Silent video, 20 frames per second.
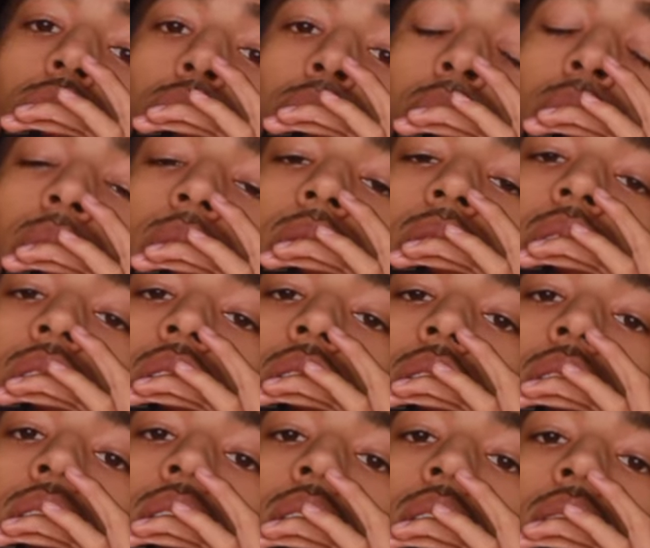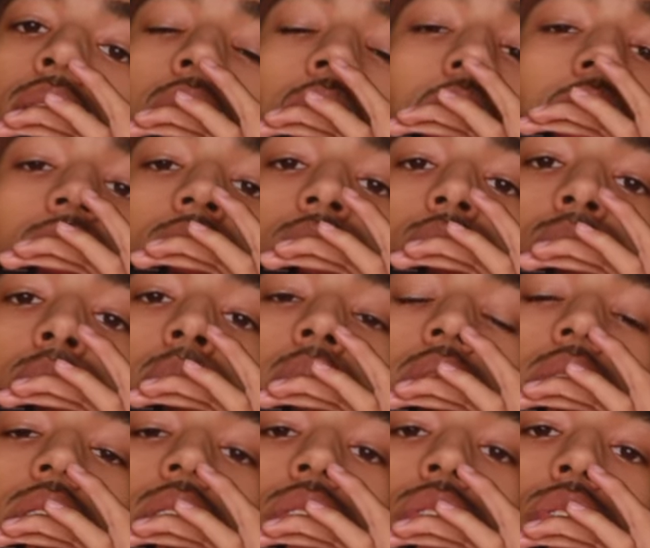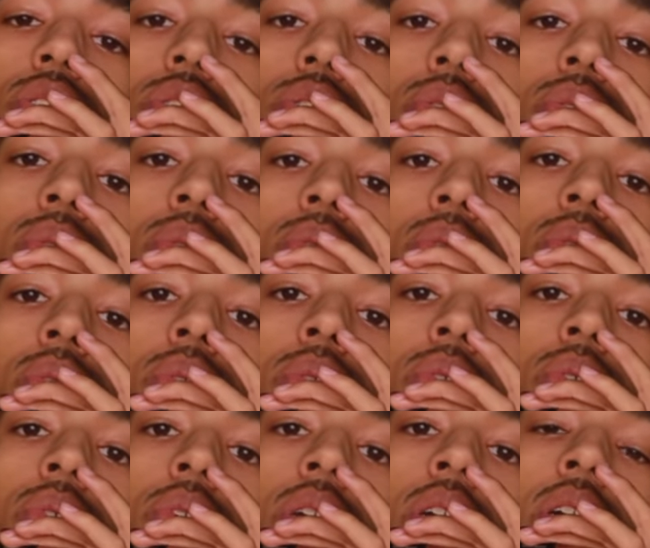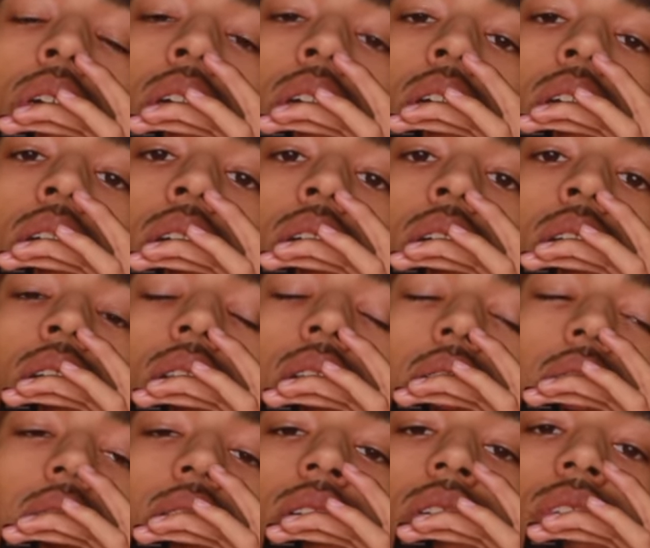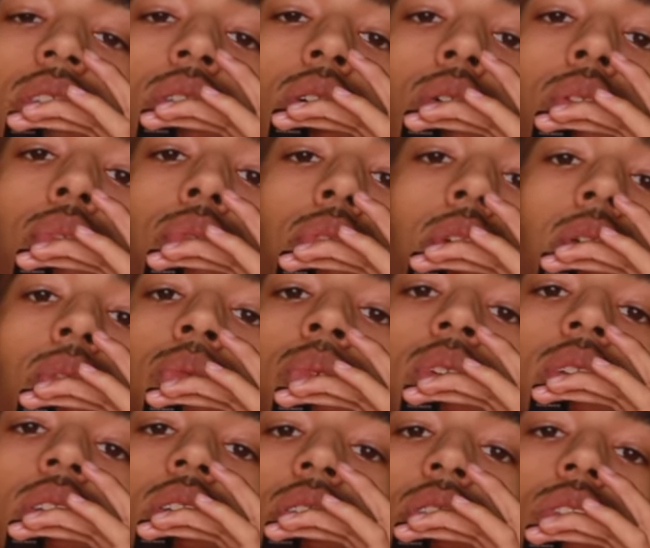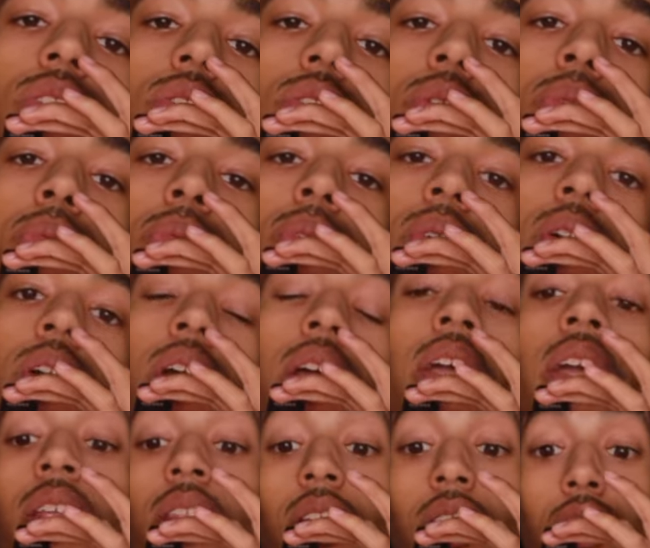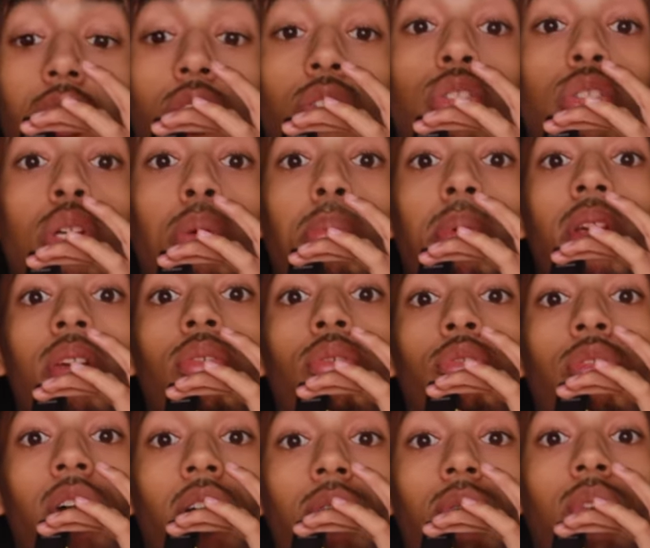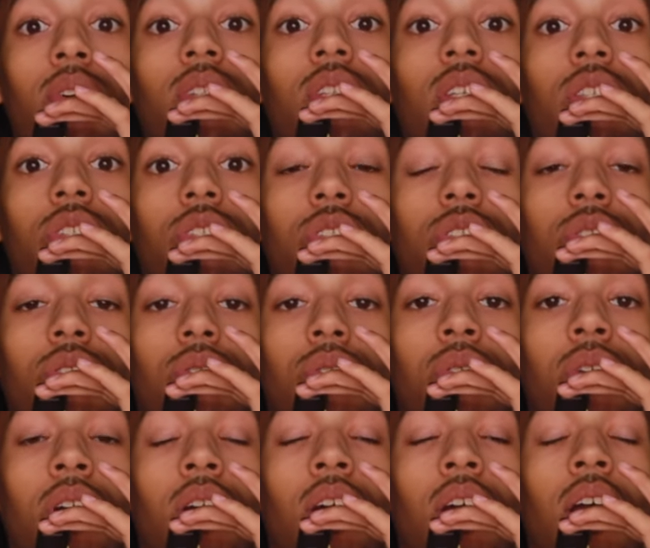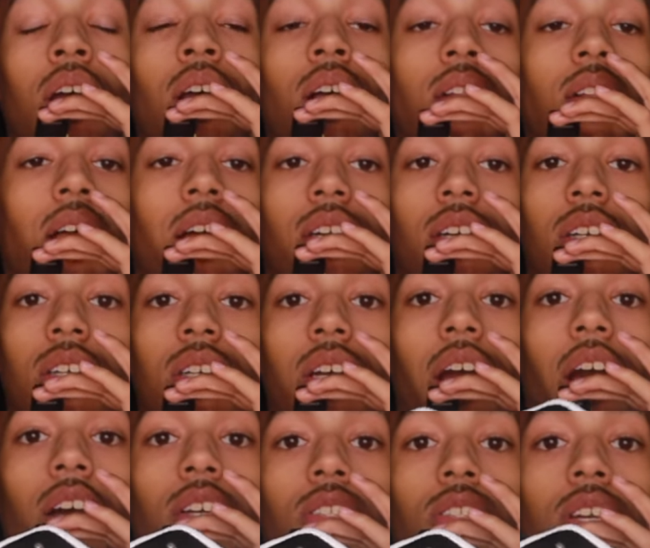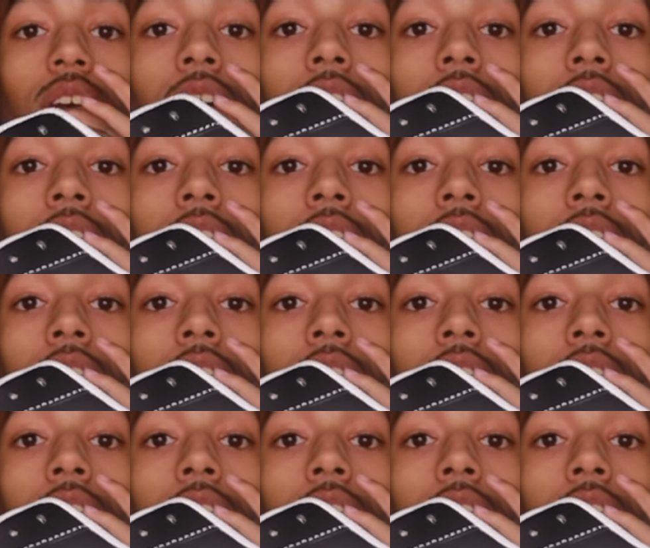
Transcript: no more. I just wear the shoe. Like, there's no fun with this shoe no more. There used to be fun with this shoe. Like, I used to